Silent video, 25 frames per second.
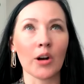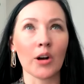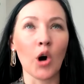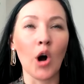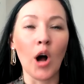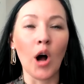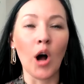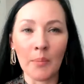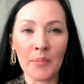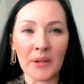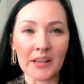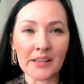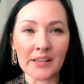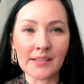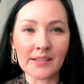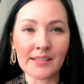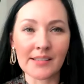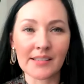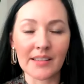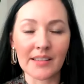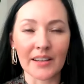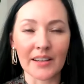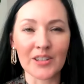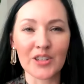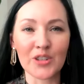comments
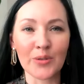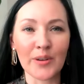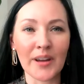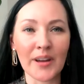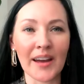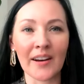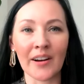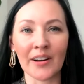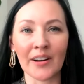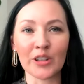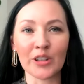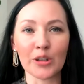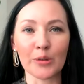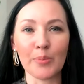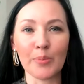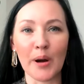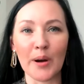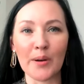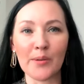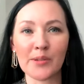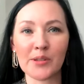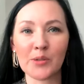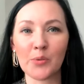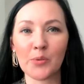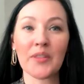that you get on your
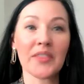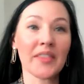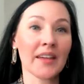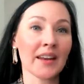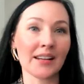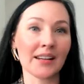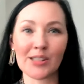post within